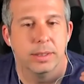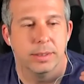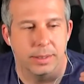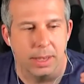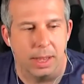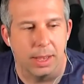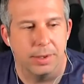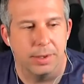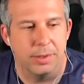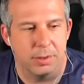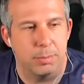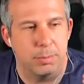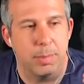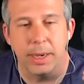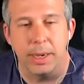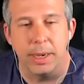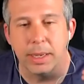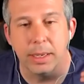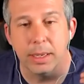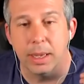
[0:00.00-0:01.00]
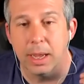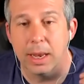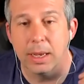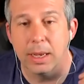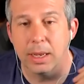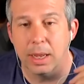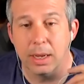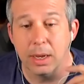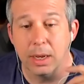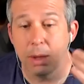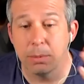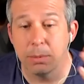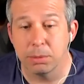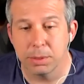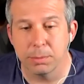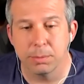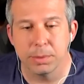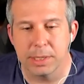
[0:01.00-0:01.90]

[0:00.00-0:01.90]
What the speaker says: tons of money, and I was of the